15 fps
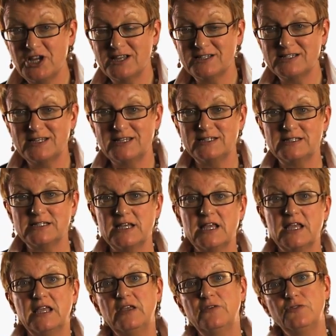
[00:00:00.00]
at it.
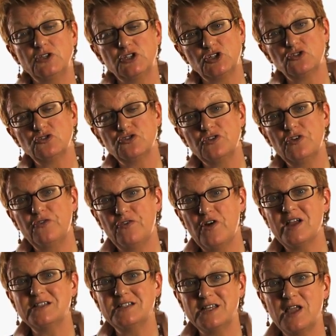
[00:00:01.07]
If the children are
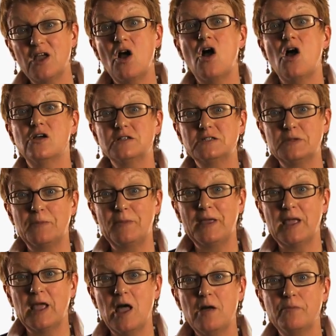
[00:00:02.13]
finding it hard to
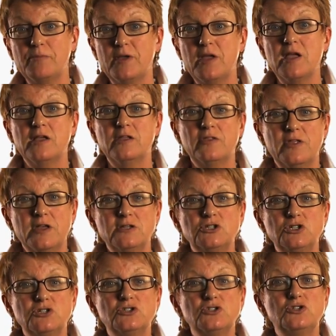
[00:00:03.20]
pick up, then
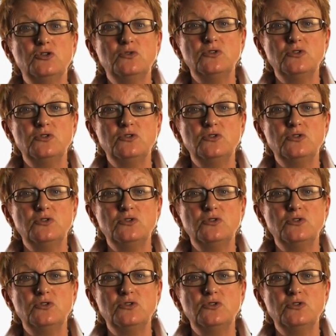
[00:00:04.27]
just do